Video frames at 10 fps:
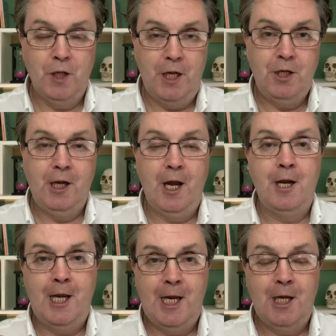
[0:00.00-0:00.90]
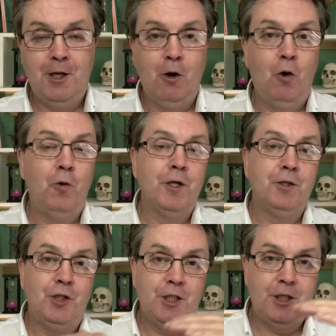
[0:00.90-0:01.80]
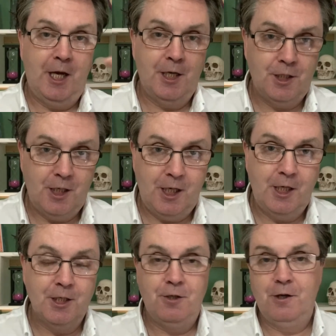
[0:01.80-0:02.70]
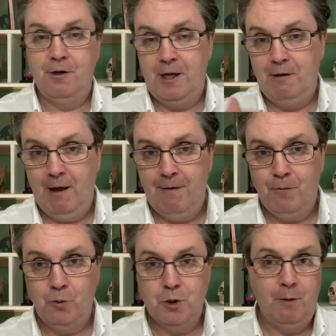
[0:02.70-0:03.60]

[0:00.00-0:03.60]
then you get an A and you get all your GCSEs and your A levels,